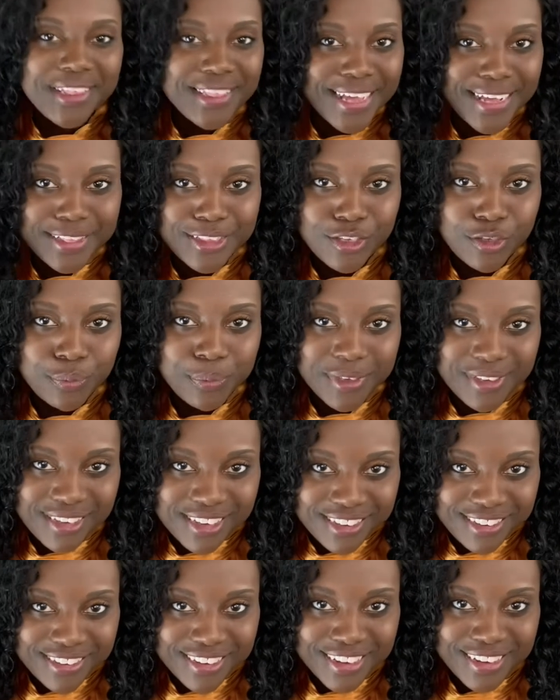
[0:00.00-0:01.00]
that this
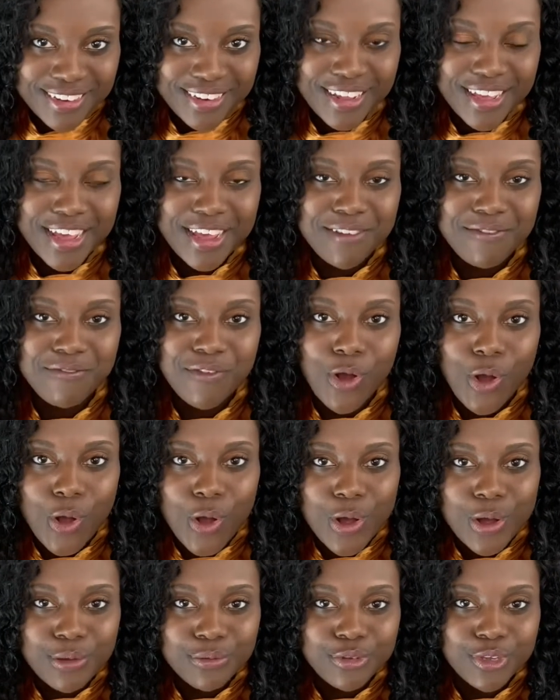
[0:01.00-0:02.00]
position
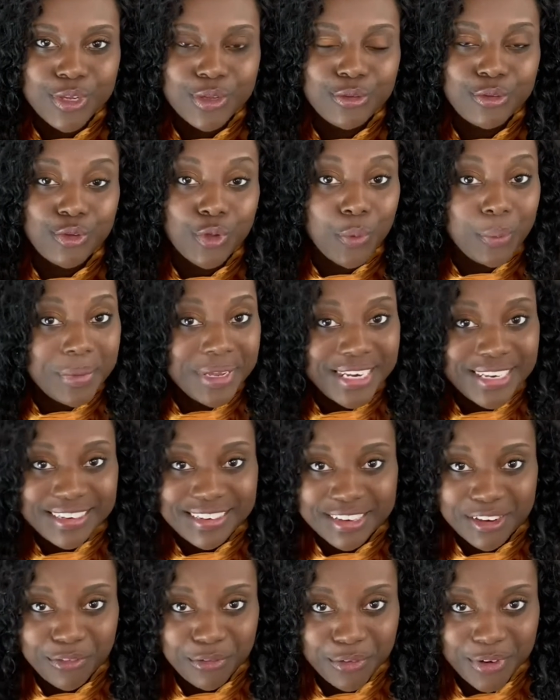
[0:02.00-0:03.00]
involves so many
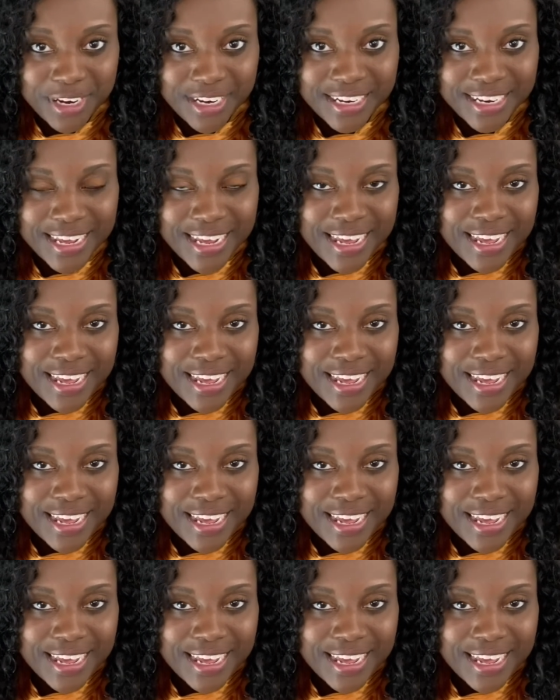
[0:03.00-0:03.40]
different